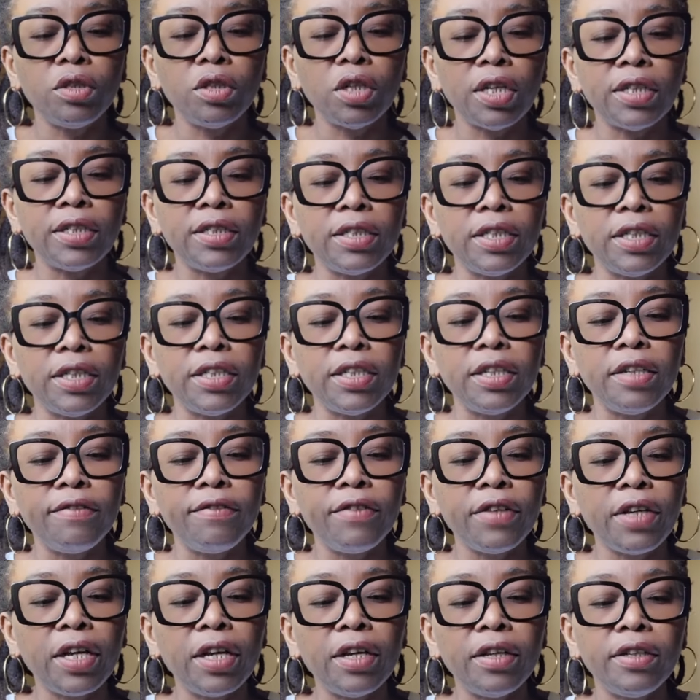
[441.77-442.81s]
A
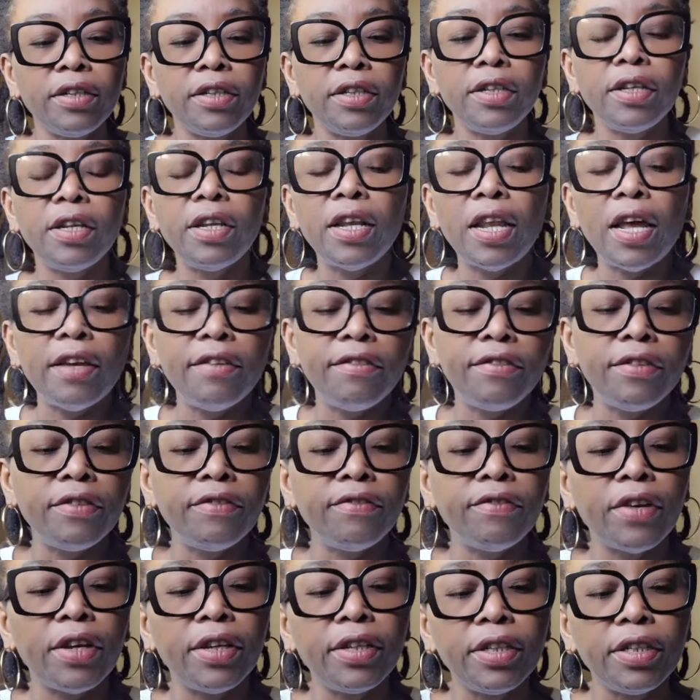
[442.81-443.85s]
significant life
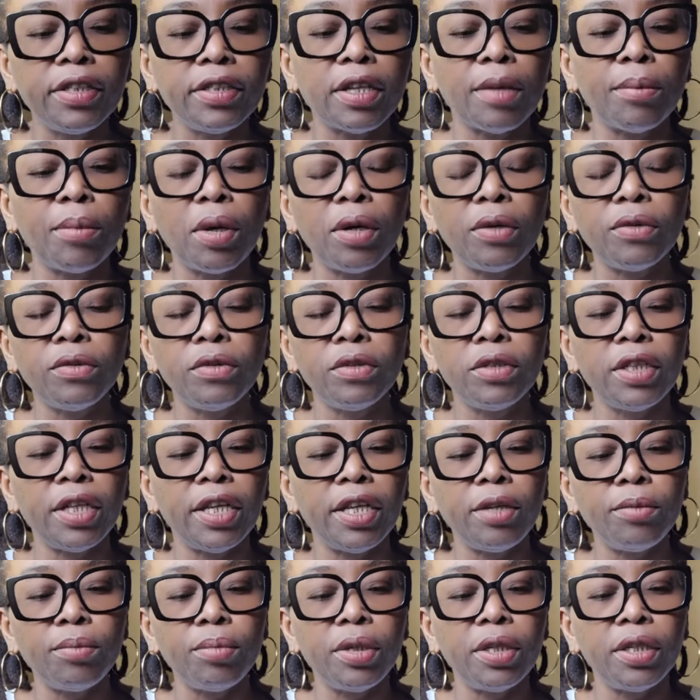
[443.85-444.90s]
event is about to
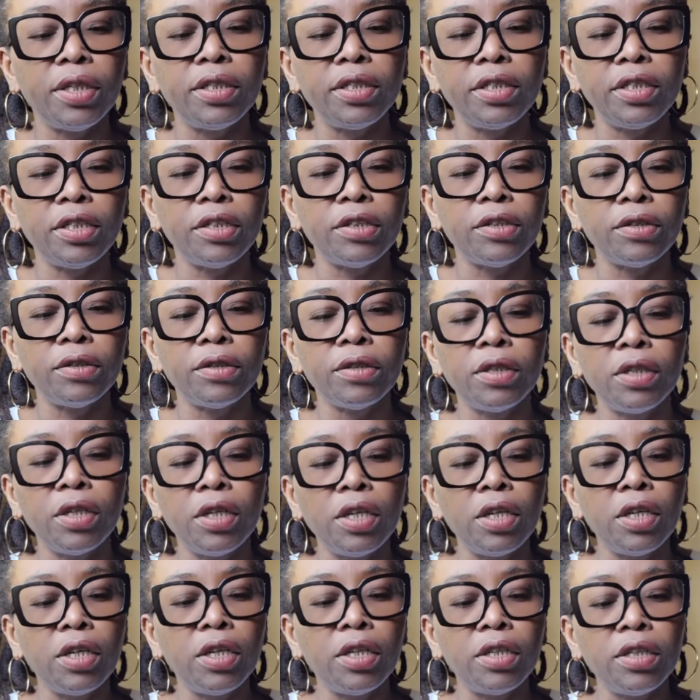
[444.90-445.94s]
take place here.
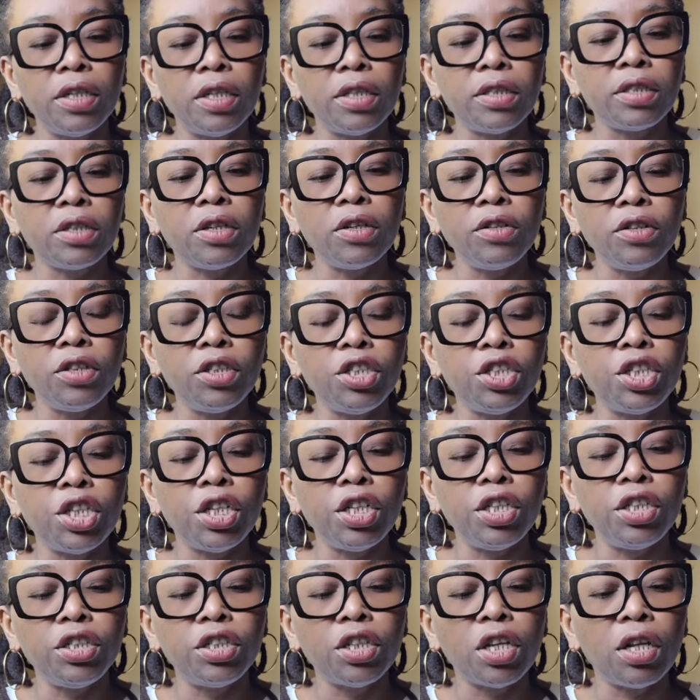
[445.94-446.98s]
That's going to
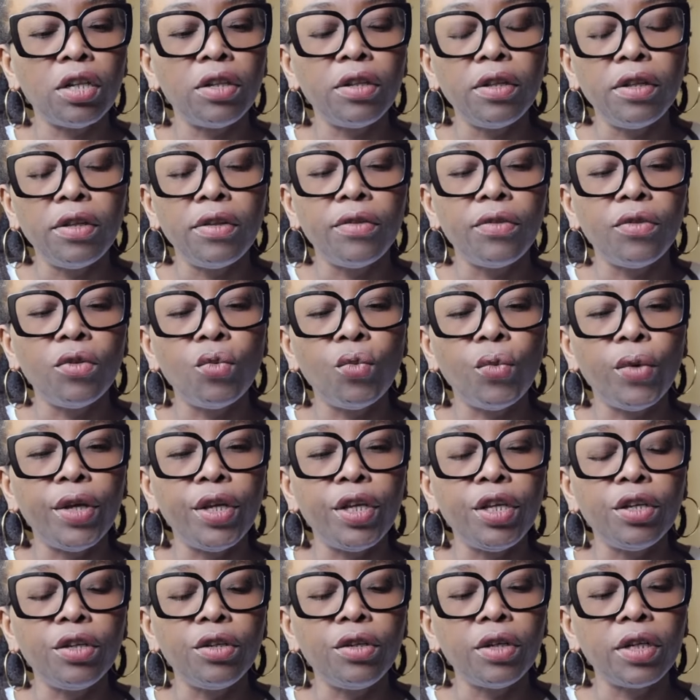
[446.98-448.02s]
change the way
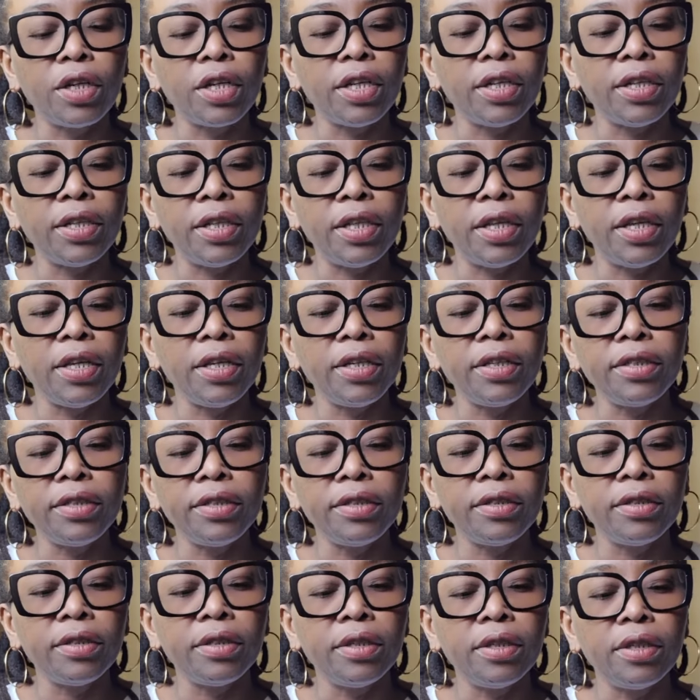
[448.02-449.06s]
you look at
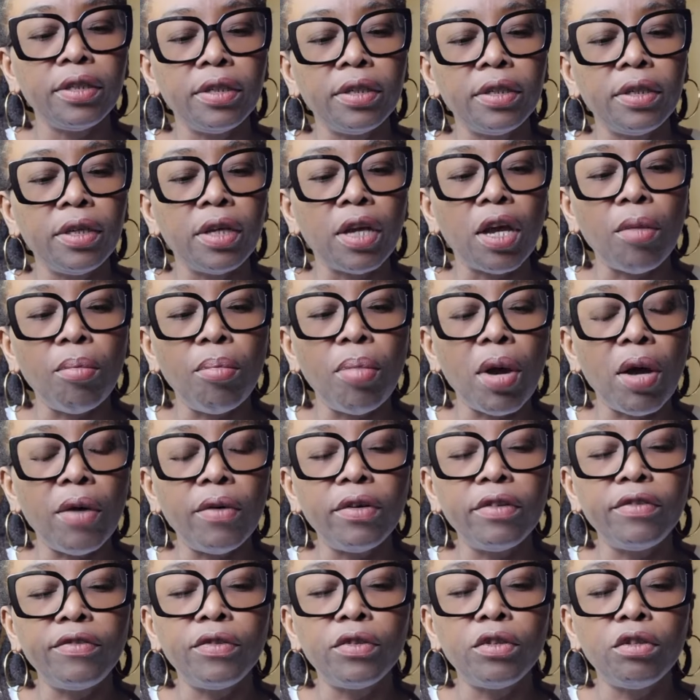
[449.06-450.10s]
things. A
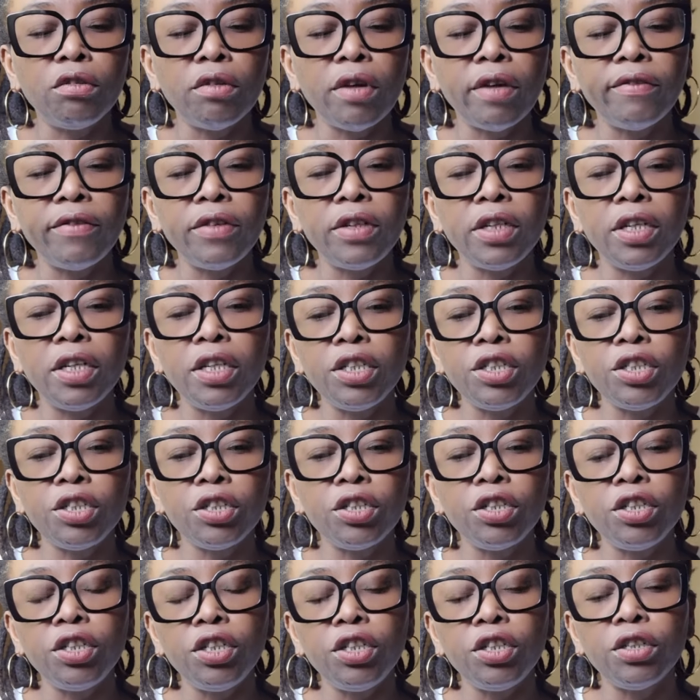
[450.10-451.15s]
powerful revelation
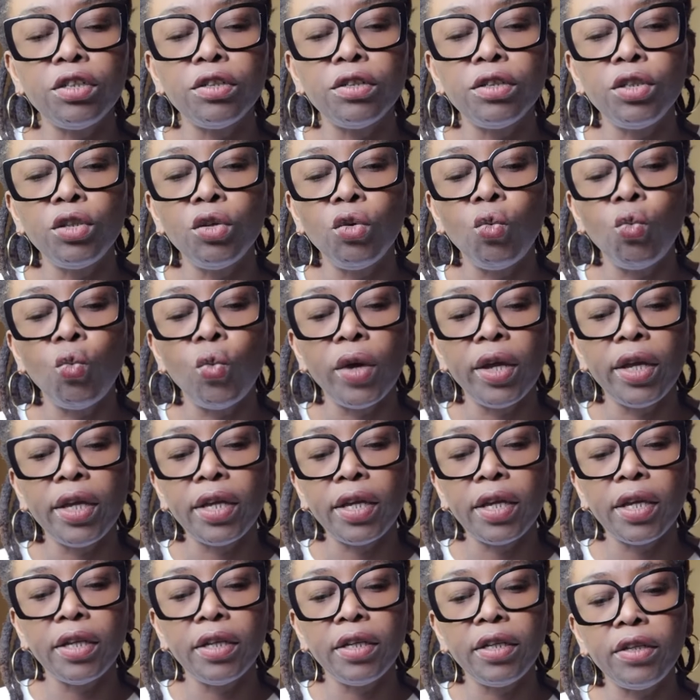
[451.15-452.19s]
here. You're
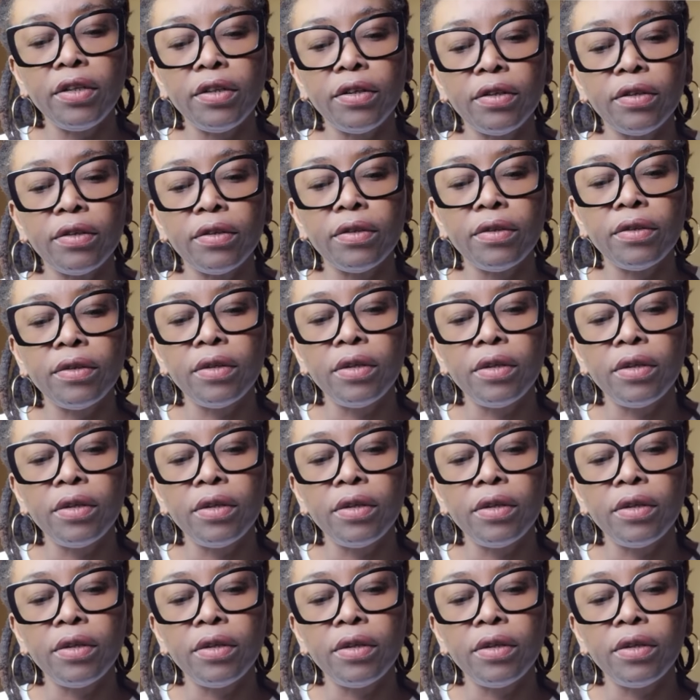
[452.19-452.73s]
waking here.